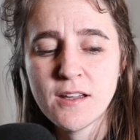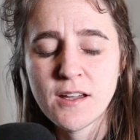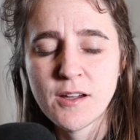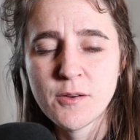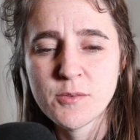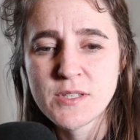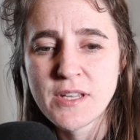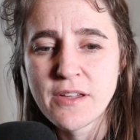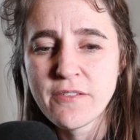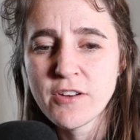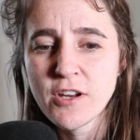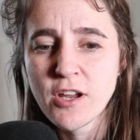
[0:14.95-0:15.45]
I
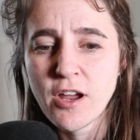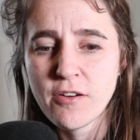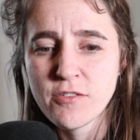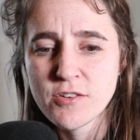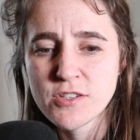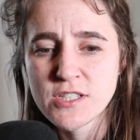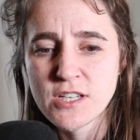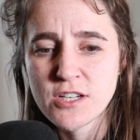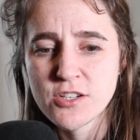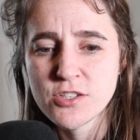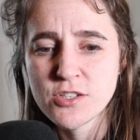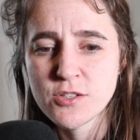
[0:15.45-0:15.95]
was having a
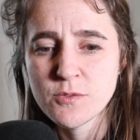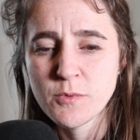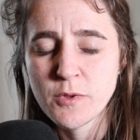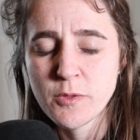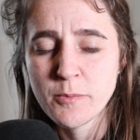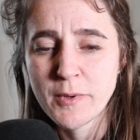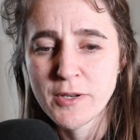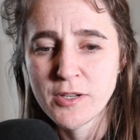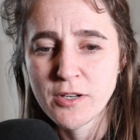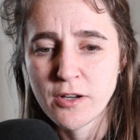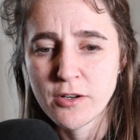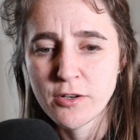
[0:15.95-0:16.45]
conversation with
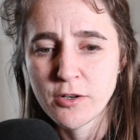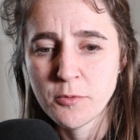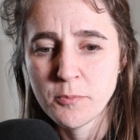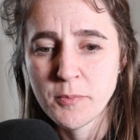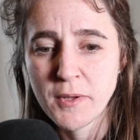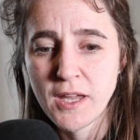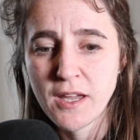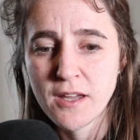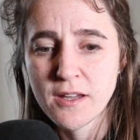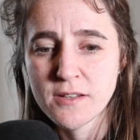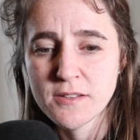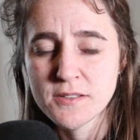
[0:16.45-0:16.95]
my daughter
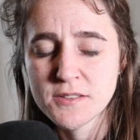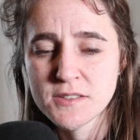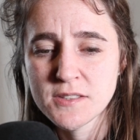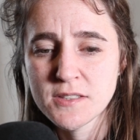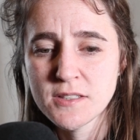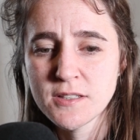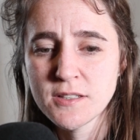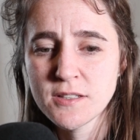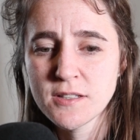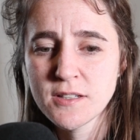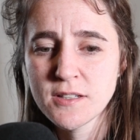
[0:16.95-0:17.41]
because